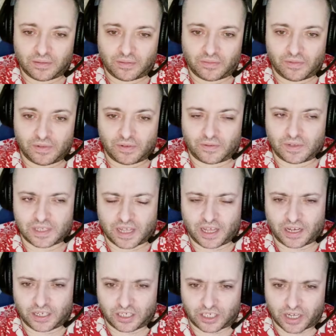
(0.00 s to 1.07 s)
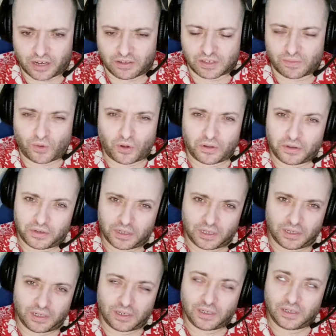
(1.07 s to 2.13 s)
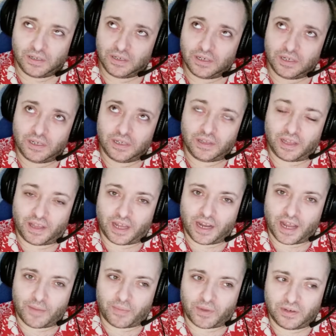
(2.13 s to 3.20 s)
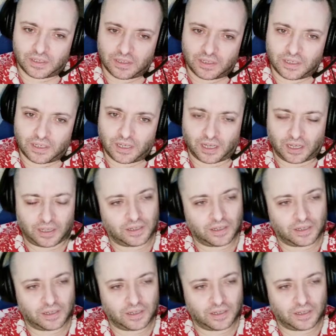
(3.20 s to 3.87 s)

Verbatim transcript: Wasn't that in Shadows of Mordor? Did that happen? Huh.